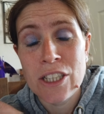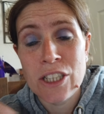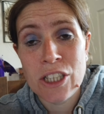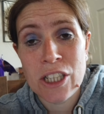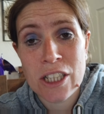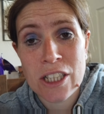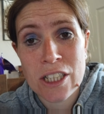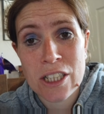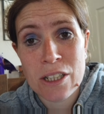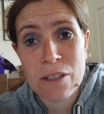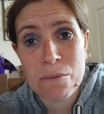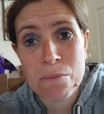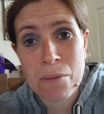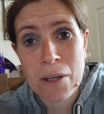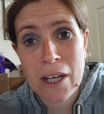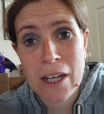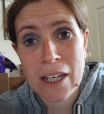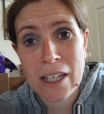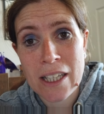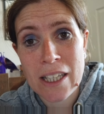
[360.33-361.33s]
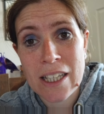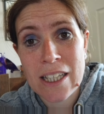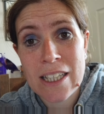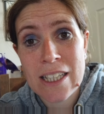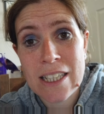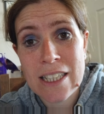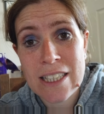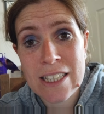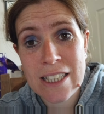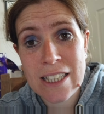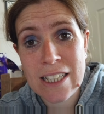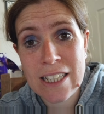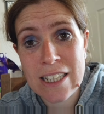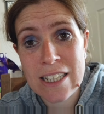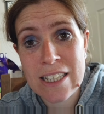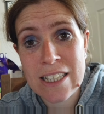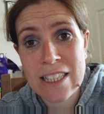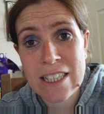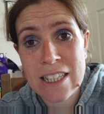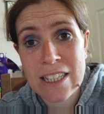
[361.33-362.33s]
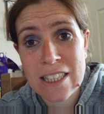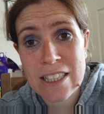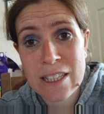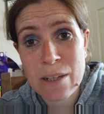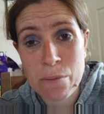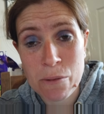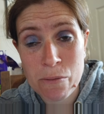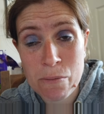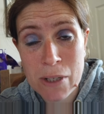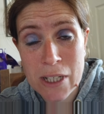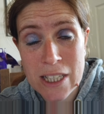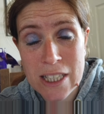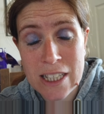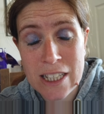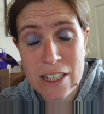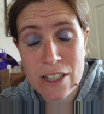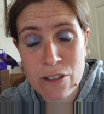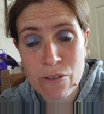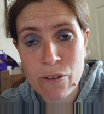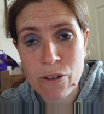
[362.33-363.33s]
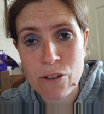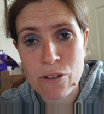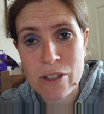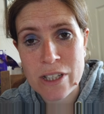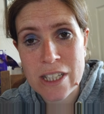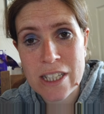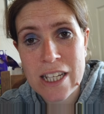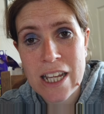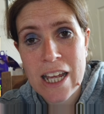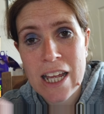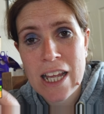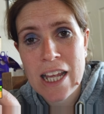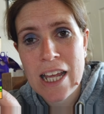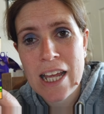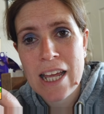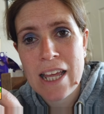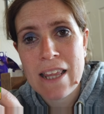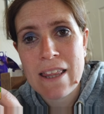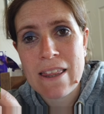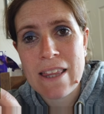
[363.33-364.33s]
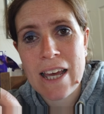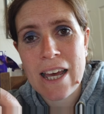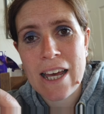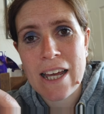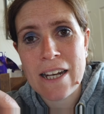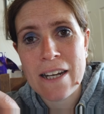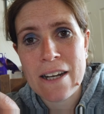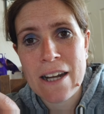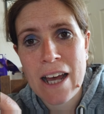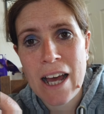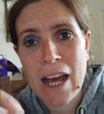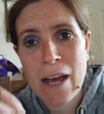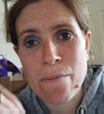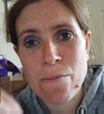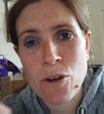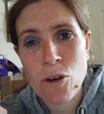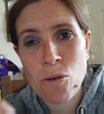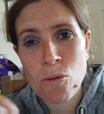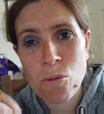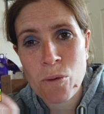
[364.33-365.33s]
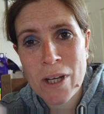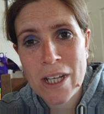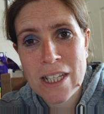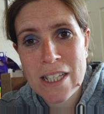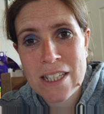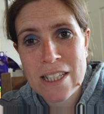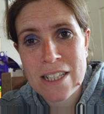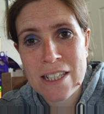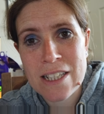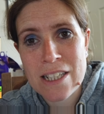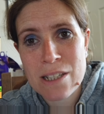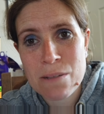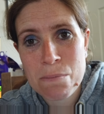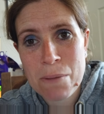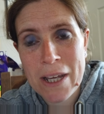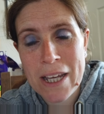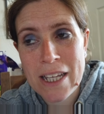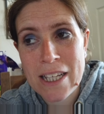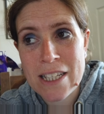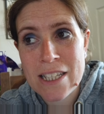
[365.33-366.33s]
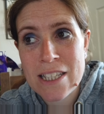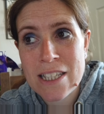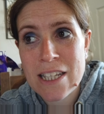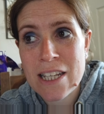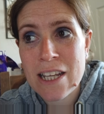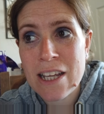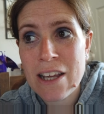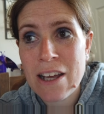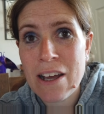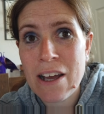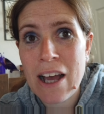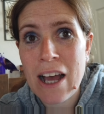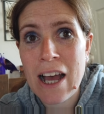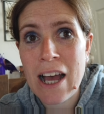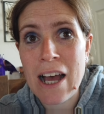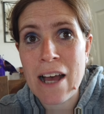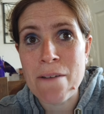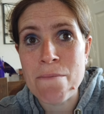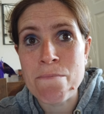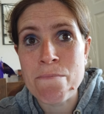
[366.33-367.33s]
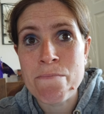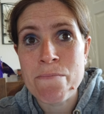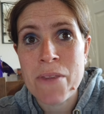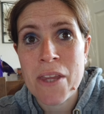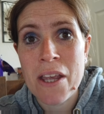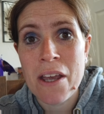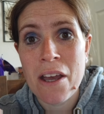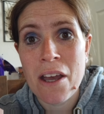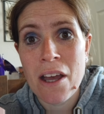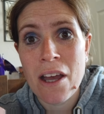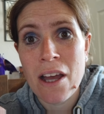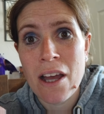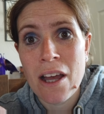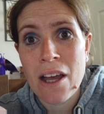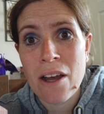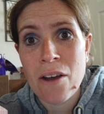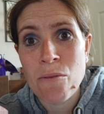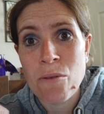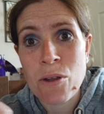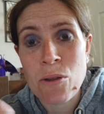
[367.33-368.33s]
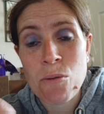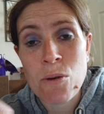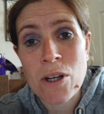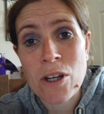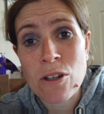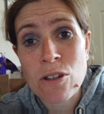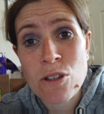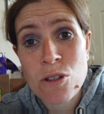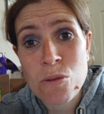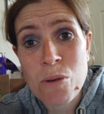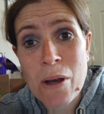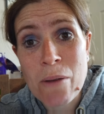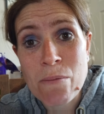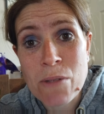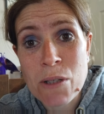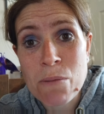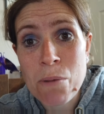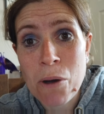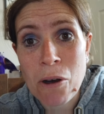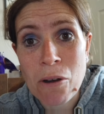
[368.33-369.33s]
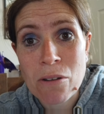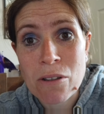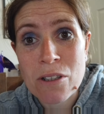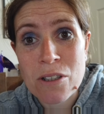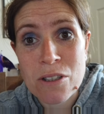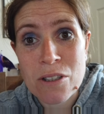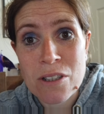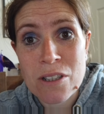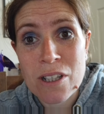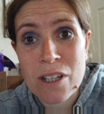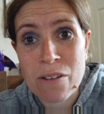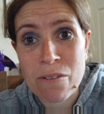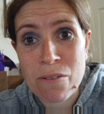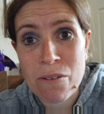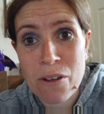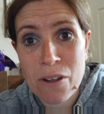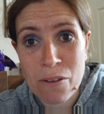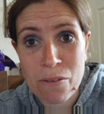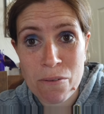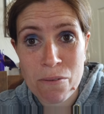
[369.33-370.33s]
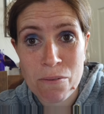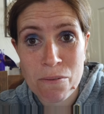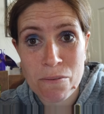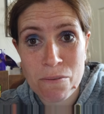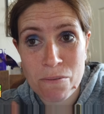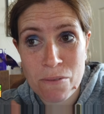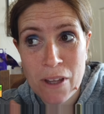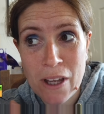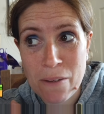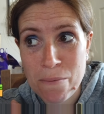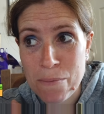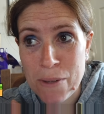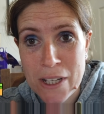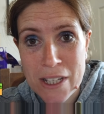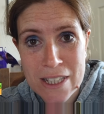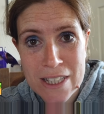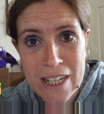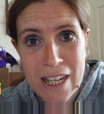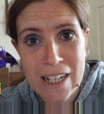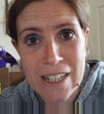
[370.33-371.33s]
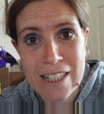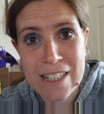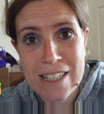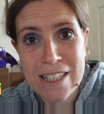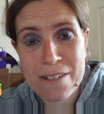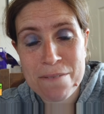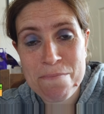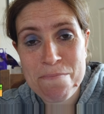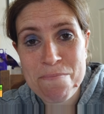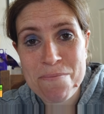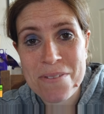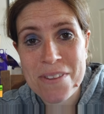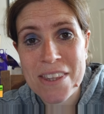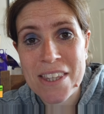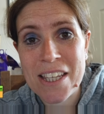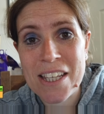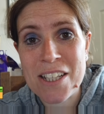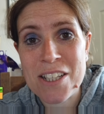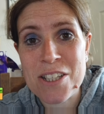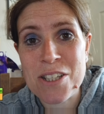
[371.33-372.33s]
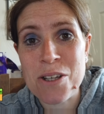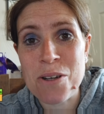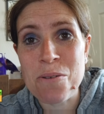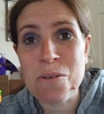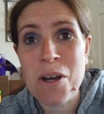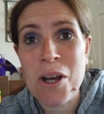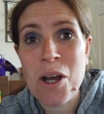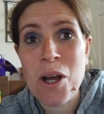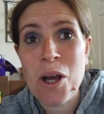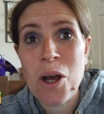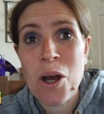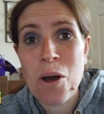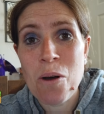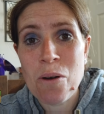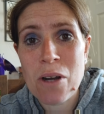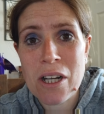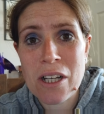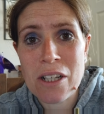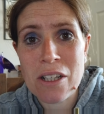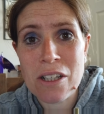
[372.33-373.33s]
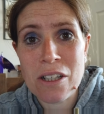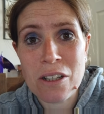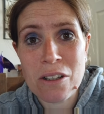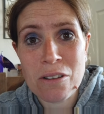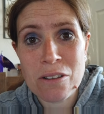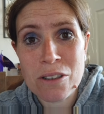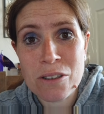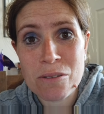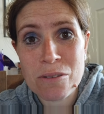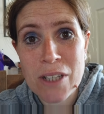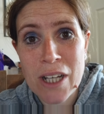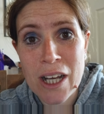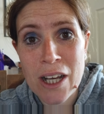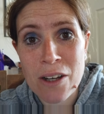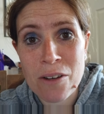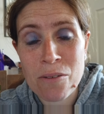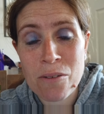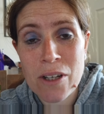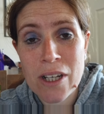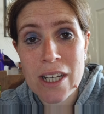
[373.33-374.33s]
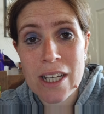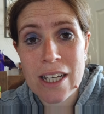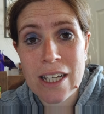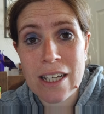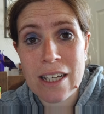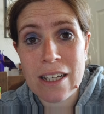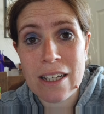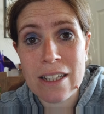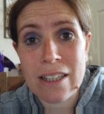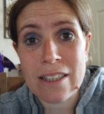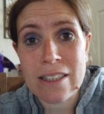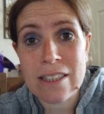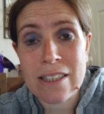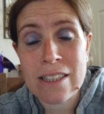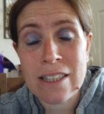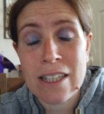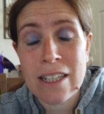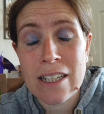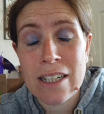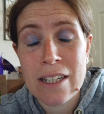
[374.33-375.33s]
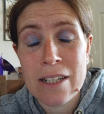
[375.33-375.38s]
chit my seeds, some of my seeds first, then I'm not wasting space um, with one or two empty pots, if if that makes sense. So what I'm going to go and do now is